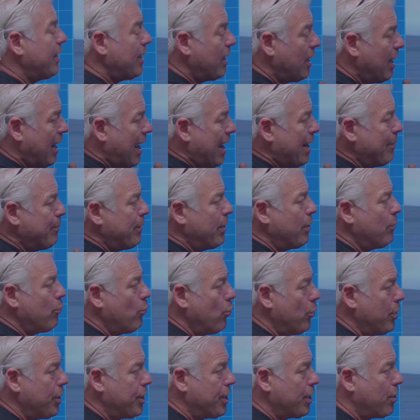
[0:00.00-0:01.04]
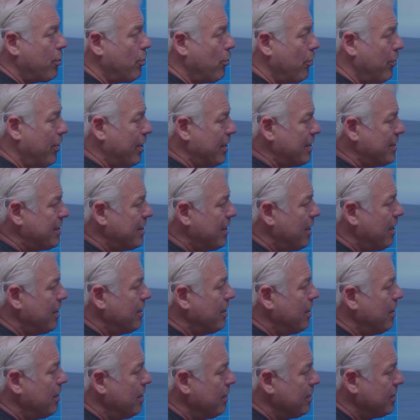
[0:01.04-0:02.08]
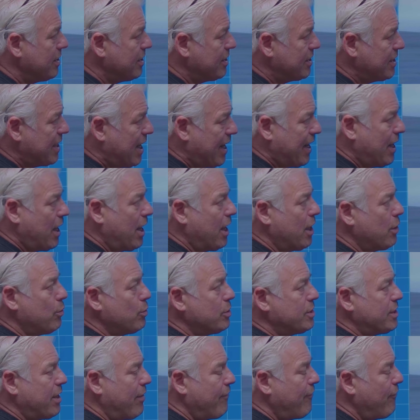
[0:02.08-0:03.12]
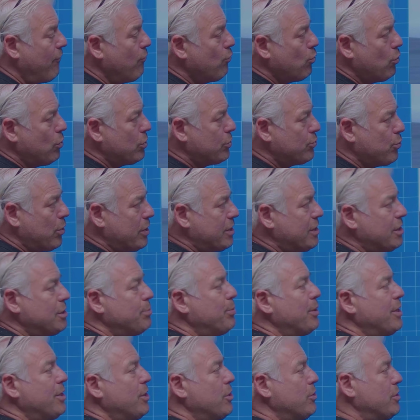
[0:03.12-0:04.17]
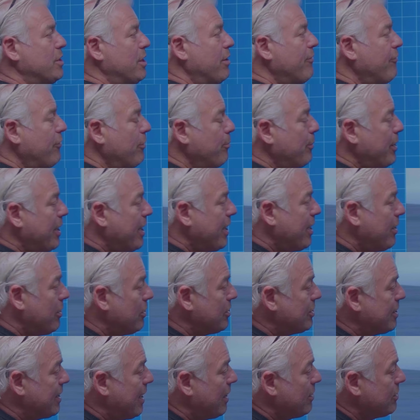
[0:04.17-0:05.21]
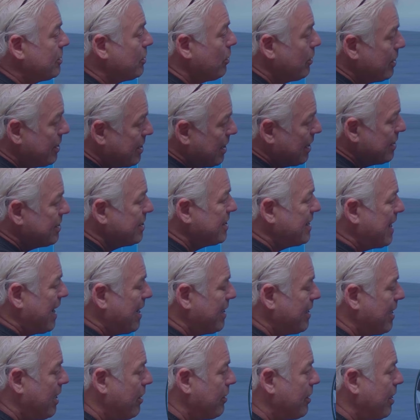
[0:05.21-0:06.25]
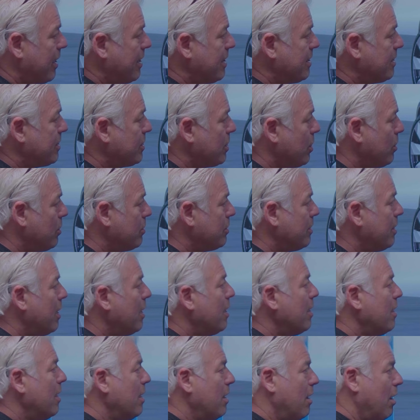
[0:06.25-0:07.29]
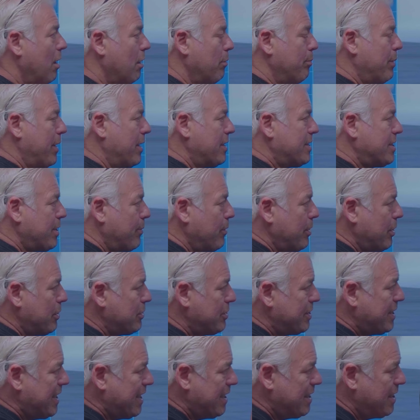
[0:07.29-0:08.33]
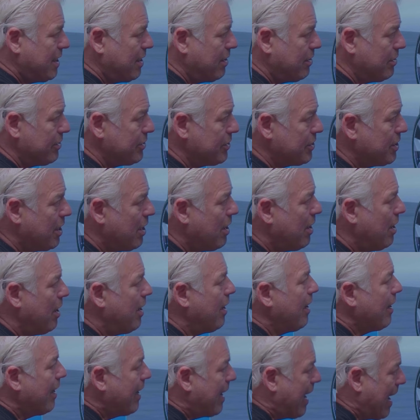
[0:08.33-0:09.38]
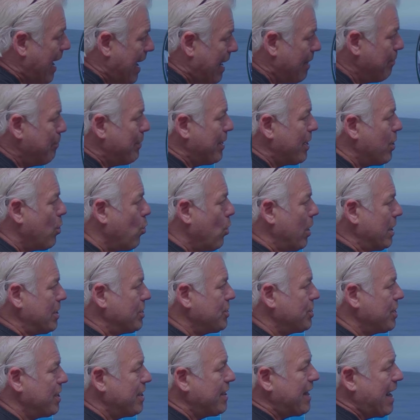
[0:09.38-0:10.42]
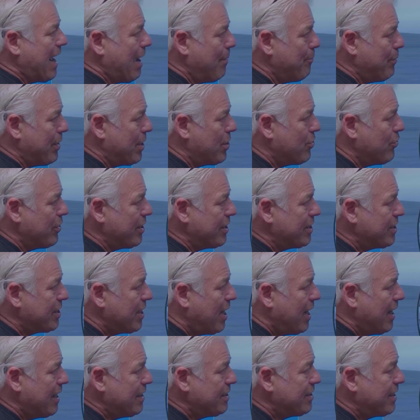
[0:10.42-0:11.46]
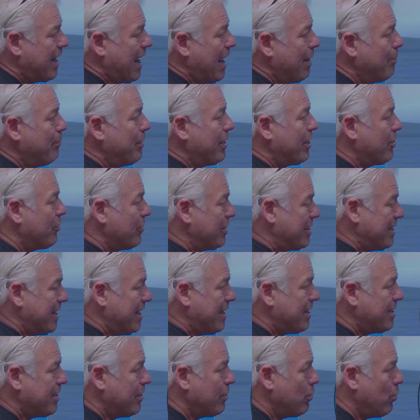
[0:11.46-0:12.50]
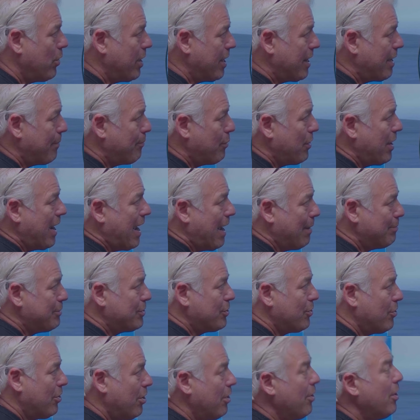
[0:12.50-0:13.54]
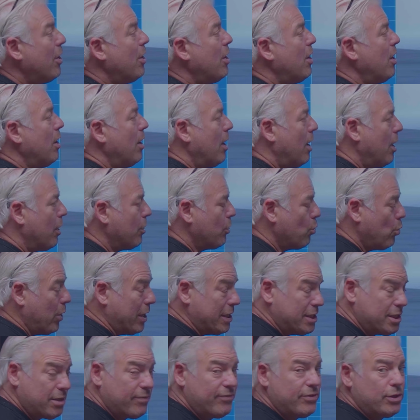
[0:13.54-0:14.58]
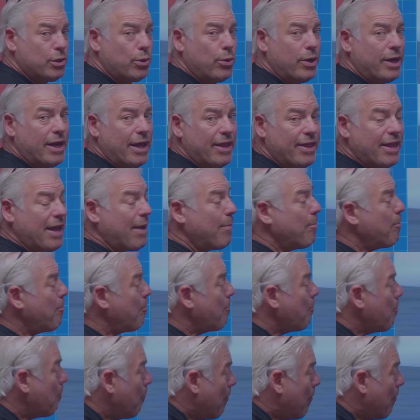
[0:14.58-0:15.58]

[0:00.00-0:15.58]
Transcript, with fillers: in alignment with the current design language that Rolls Royce has been using for many years now. So it does stand out on its own albeit some of those details can be questioned, can be criticized, can be critiqued in a way that perhaps there are other ways of doing it that